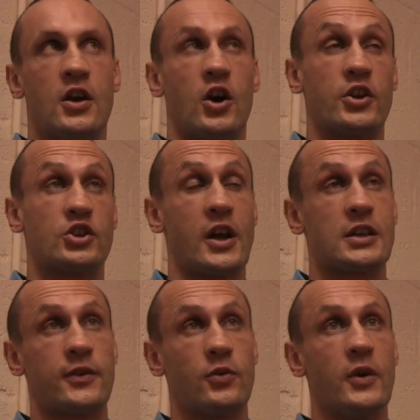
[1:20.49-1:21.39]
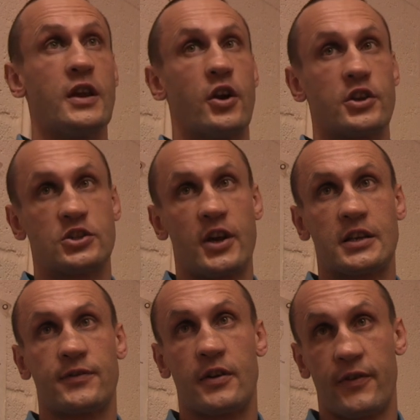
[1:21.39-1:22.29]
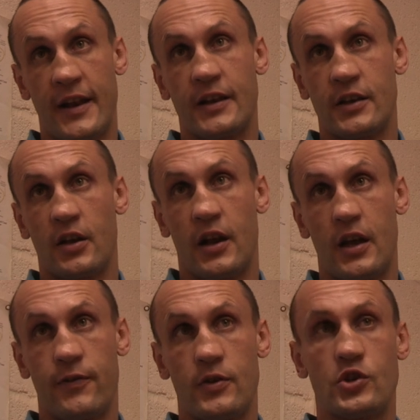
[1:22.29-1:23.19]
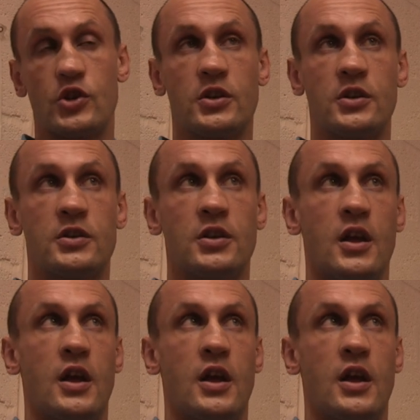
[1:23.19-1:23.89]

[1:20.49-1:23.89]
or a stressful week or a stressful event in your life, you shouldn't